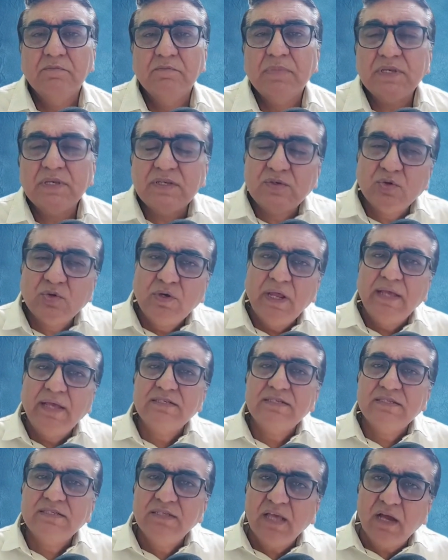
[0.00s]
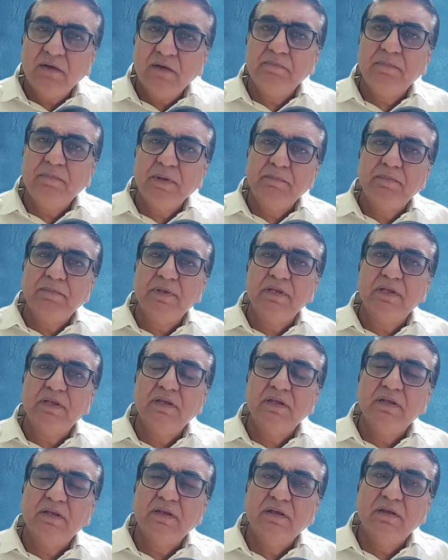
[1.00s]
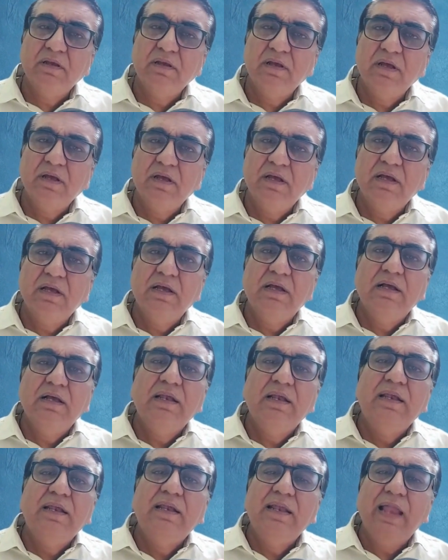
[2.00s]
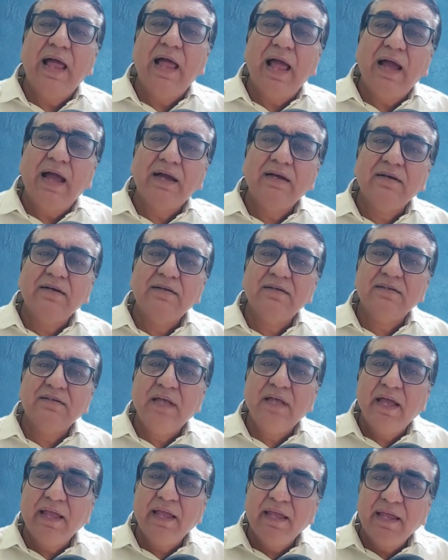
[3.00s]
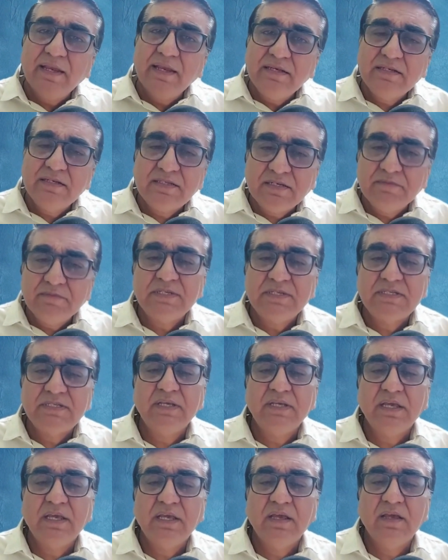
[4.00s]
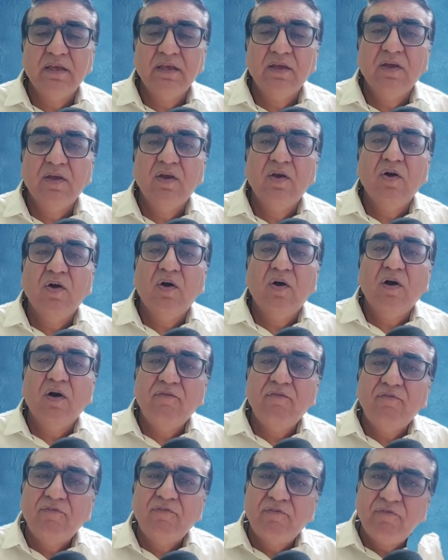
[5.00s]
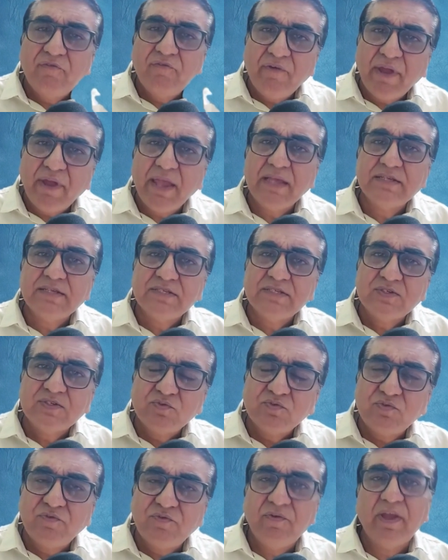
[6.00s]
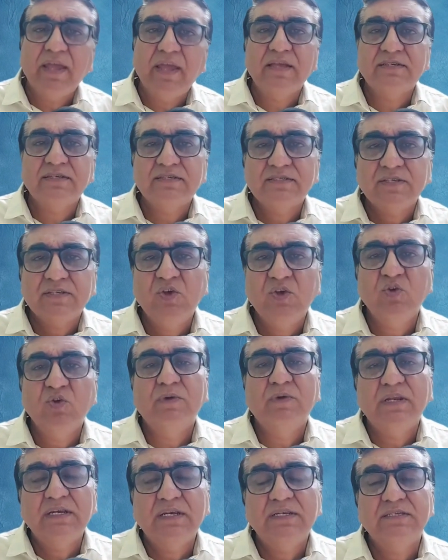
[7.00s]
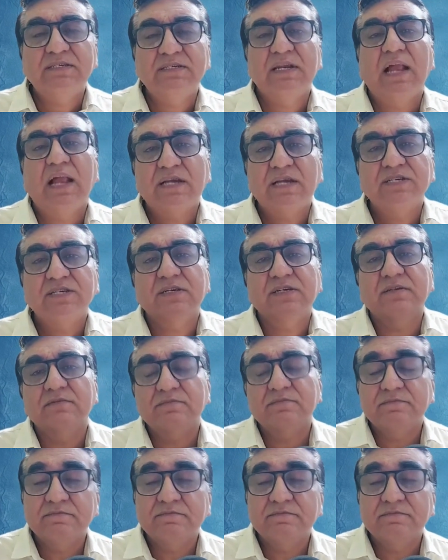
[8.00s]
but today's young people lack the intimacy of face to face human interaction.